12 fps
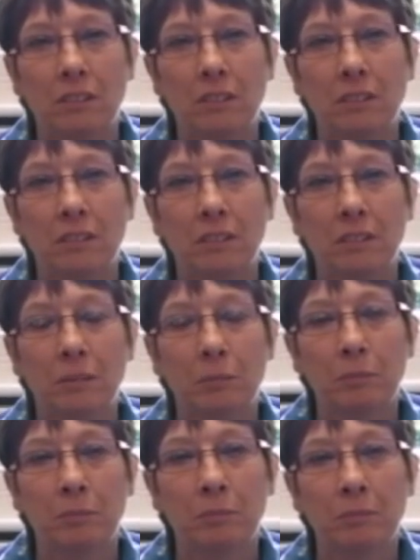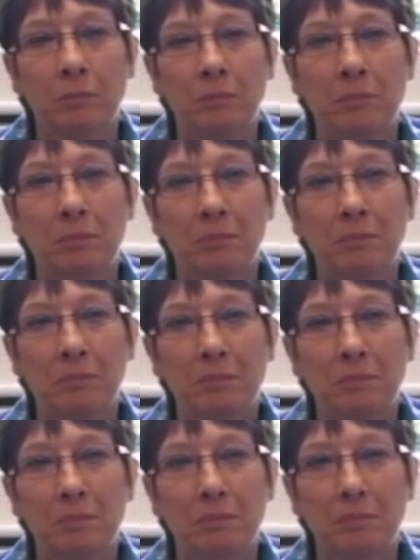
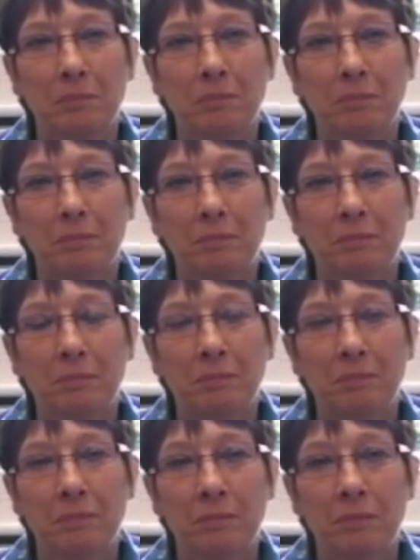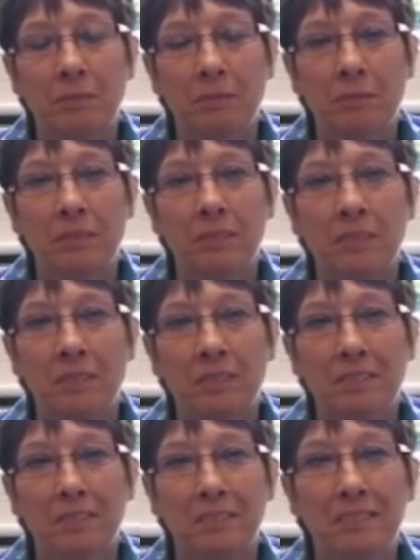
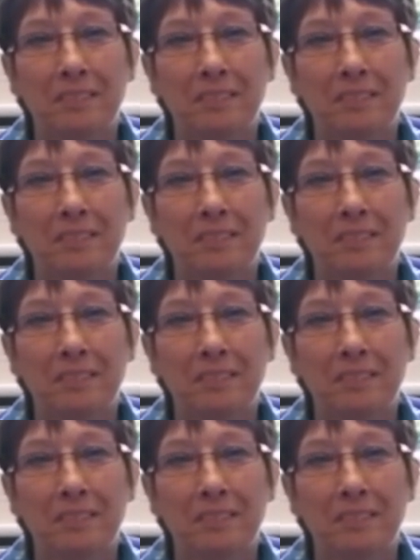Nobody speaks.